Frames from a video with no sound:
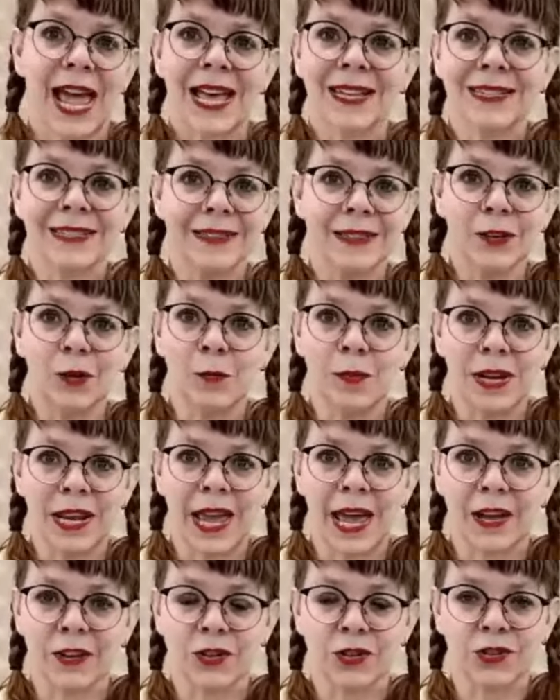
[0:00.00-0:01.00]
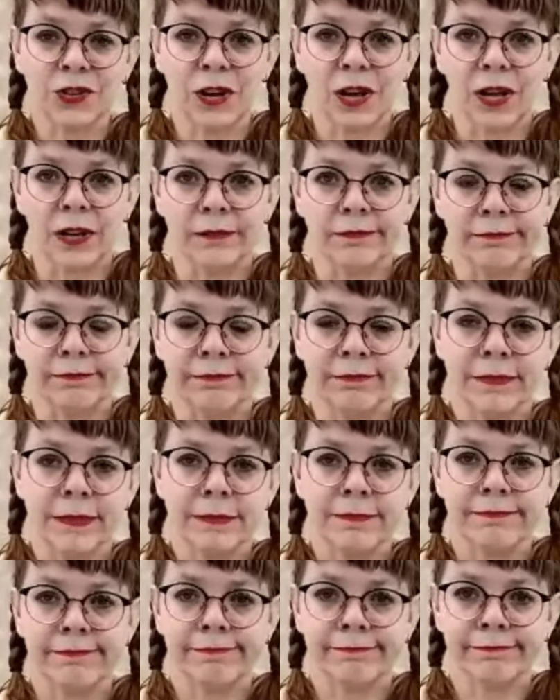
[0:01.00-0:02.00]
it has a little bit of extra
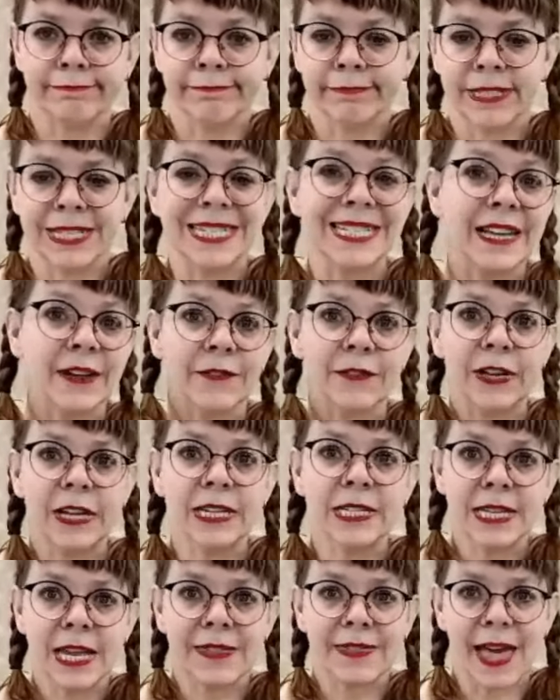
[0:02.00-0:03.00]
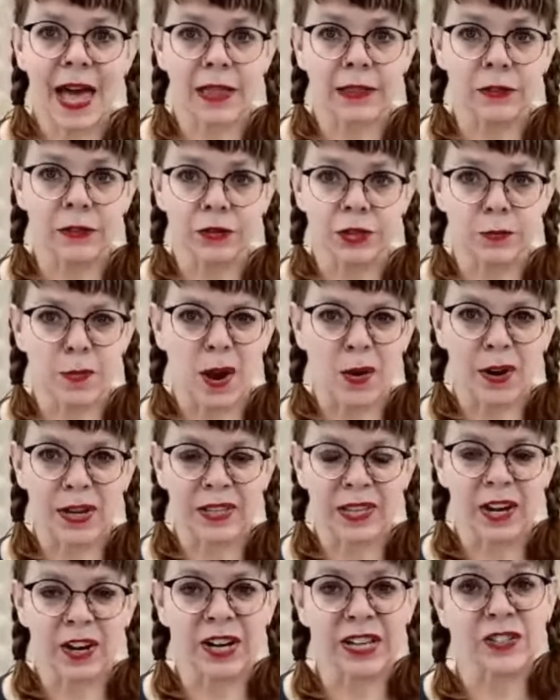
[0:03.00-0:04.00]
stiffness in that little spot
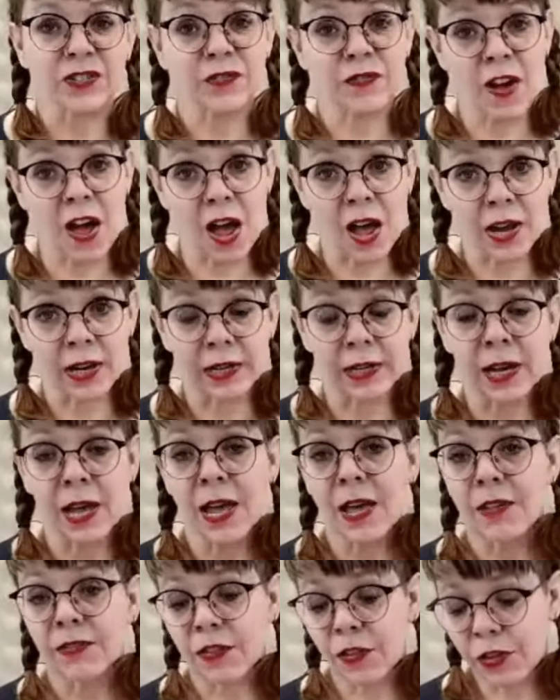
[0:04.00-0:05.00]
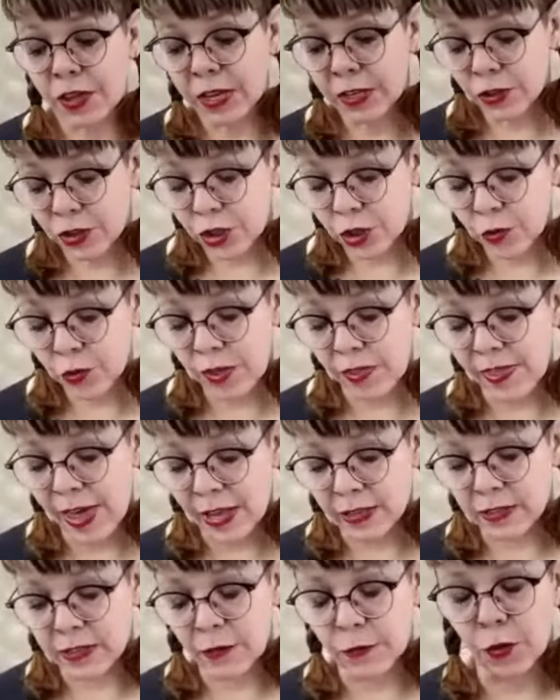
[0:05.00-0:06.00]
right there, it's fine. The thing is too that
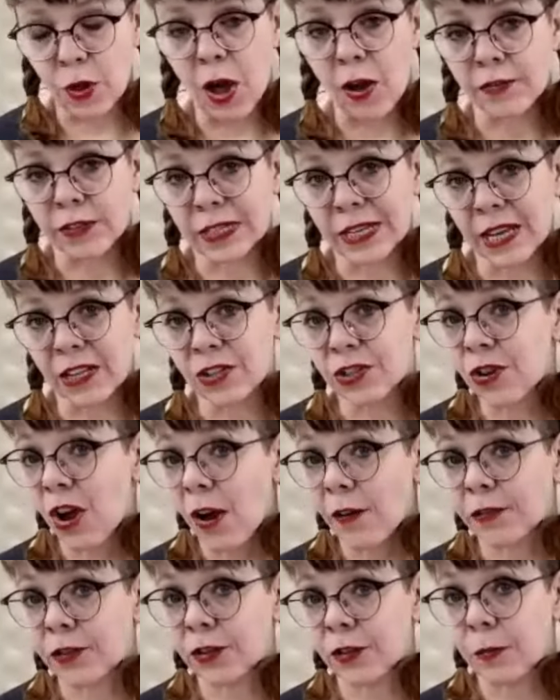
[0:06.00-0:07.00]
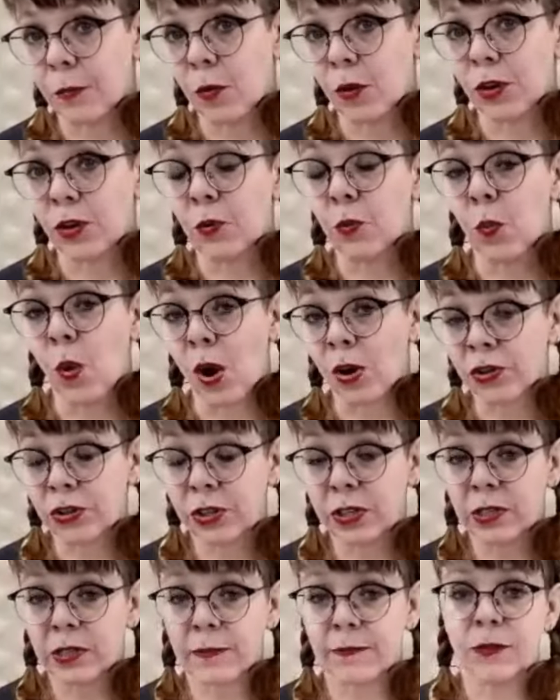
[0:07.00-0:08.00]
that stuff will often get softer the more you
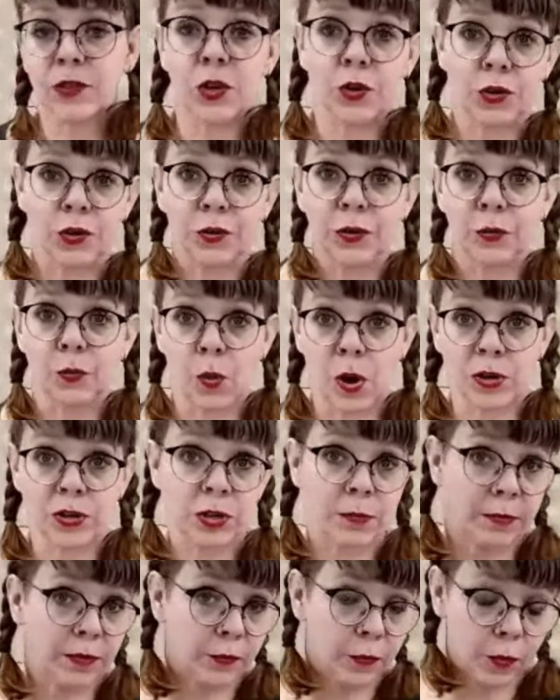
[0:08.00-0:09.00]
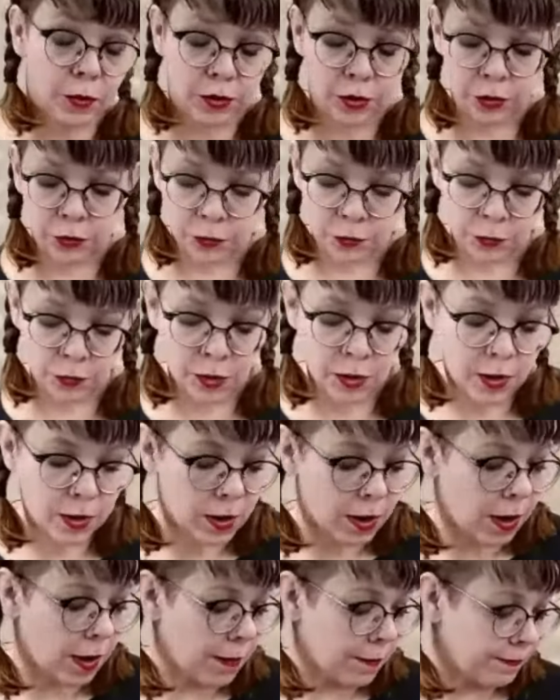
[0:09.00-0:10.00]
wash it. So you could wash it before you
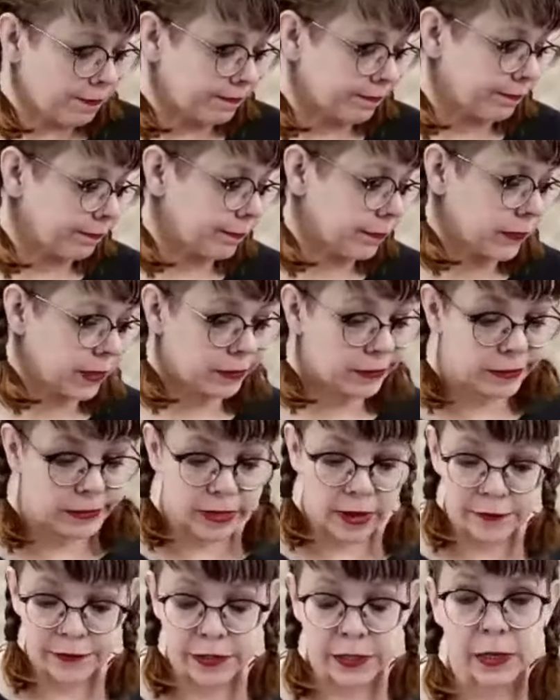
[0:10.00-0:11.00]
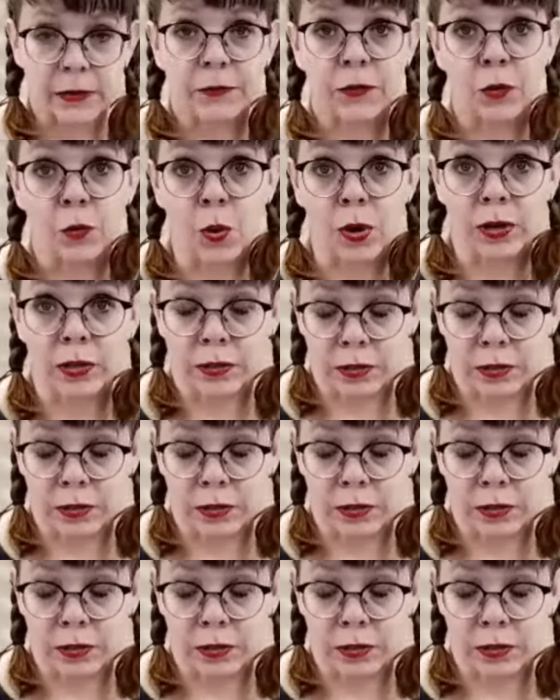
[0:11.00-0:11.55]
um, stuffed it. Oh,